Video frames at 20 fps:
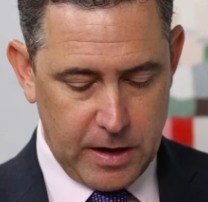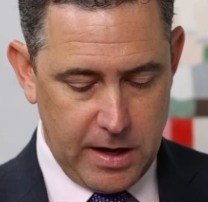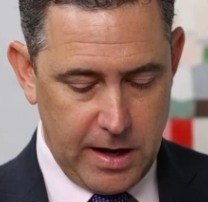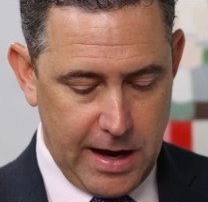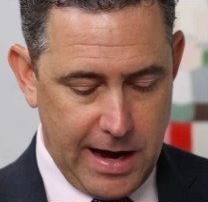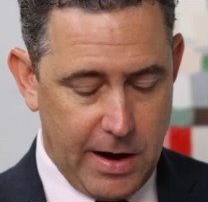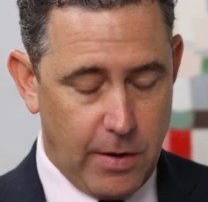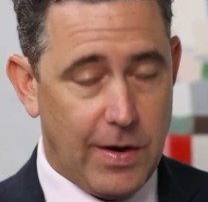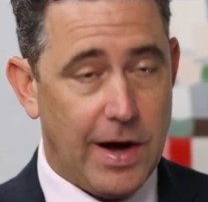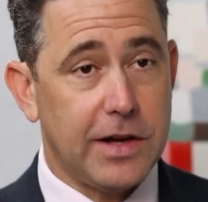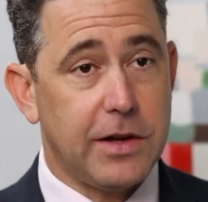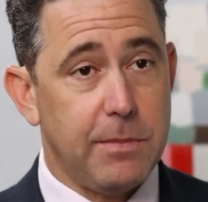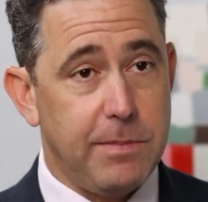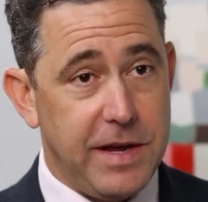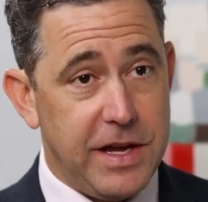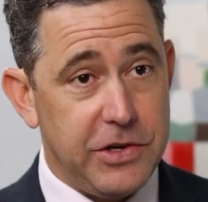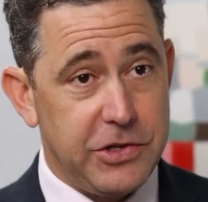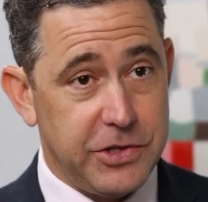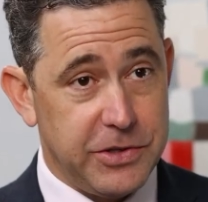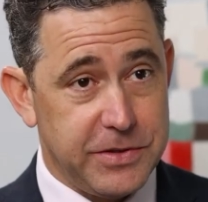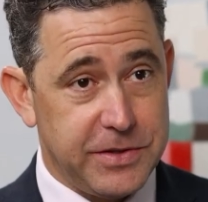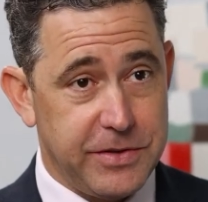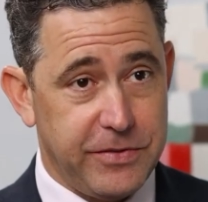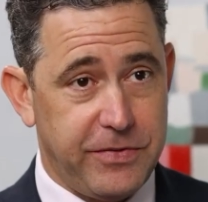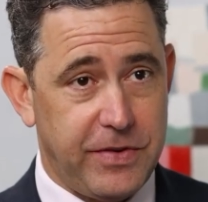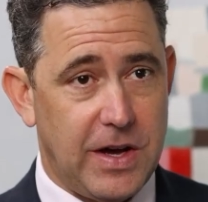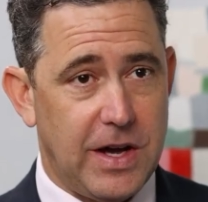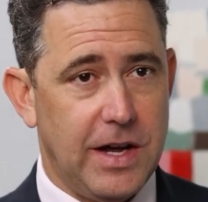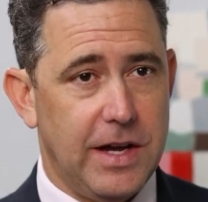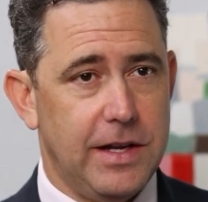how occupation's
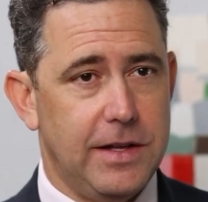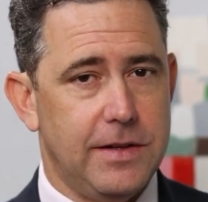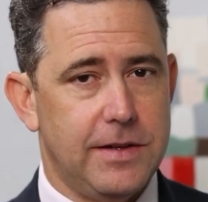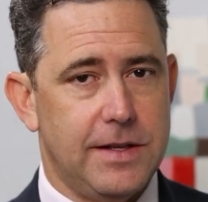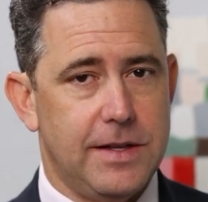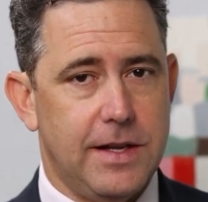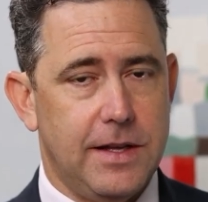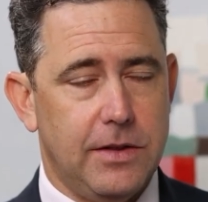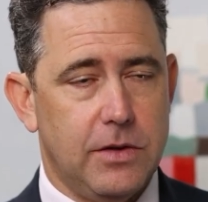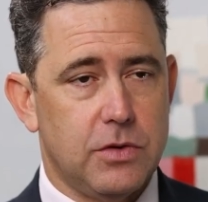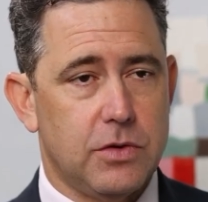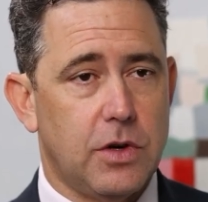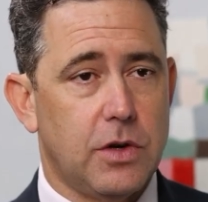defined, and then there's